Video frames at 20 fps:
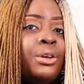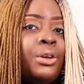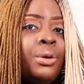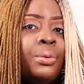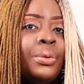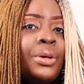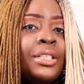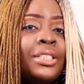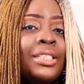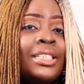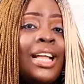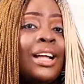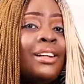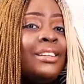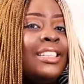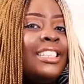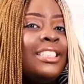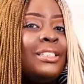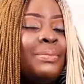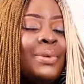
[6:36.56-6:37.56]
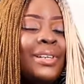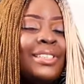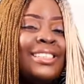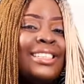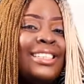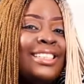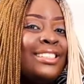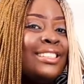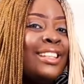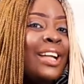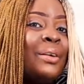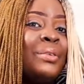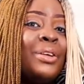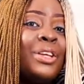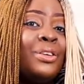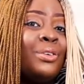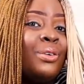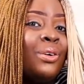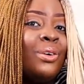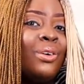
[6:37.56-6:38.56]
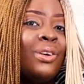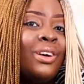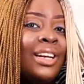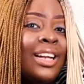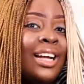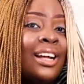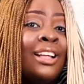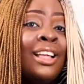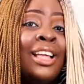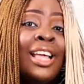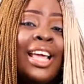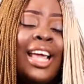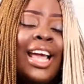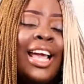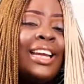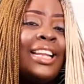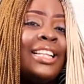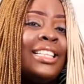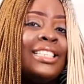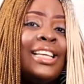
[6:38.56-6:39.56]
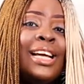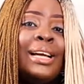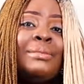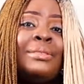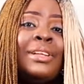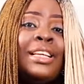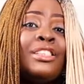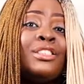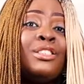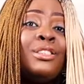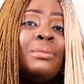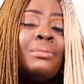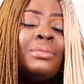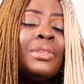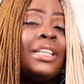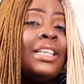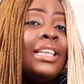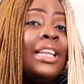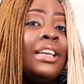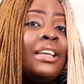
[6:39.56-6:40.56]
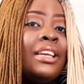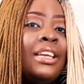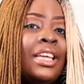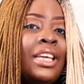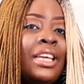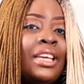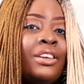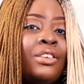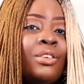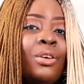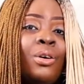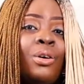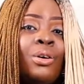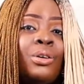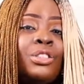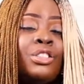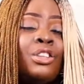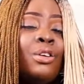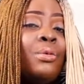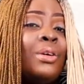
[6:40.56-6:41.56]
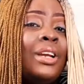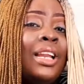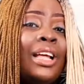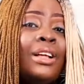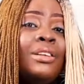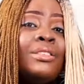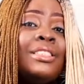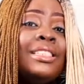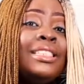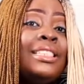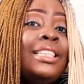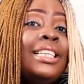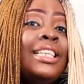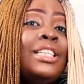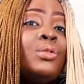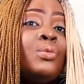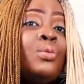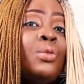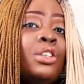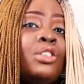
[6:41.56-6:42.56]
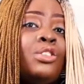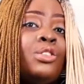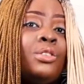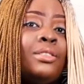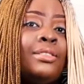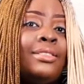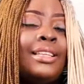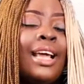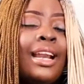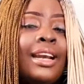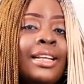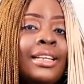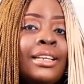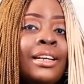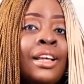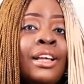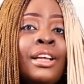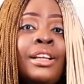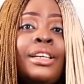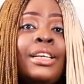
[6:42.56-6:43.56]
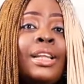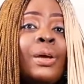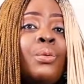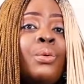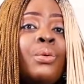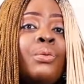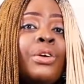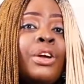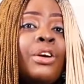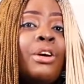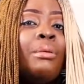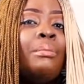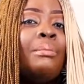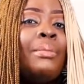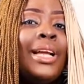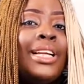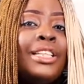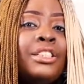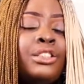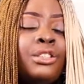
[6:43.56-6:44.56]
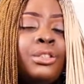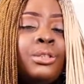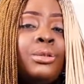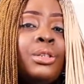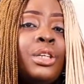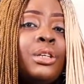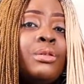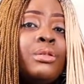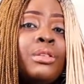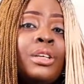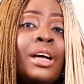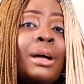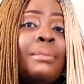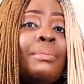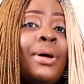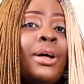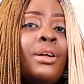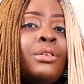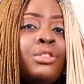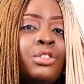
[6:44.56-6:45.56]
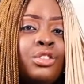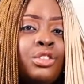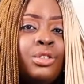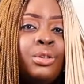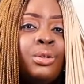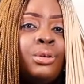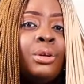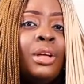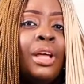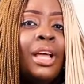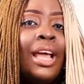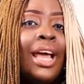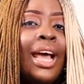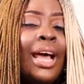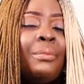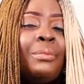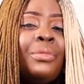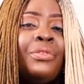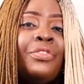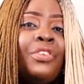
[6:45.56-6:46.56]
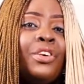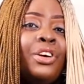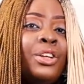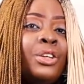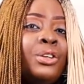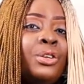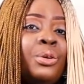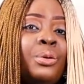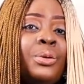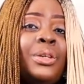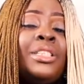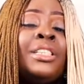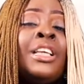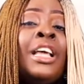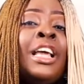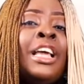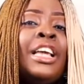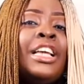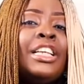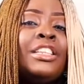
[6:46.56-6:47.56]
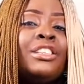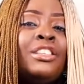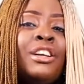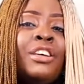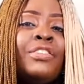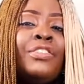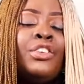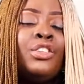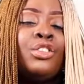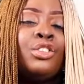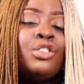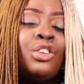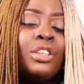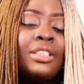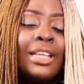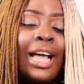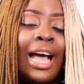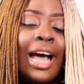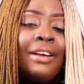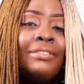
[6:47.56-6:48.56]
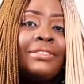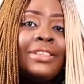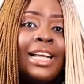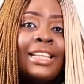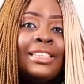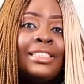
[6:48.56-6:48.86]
you know it, now this person is now in your corner. Anytime there's something they need or someone else needs what you're selling, they will recommend you, they'll talk about you. And before you know it, instead of you to just have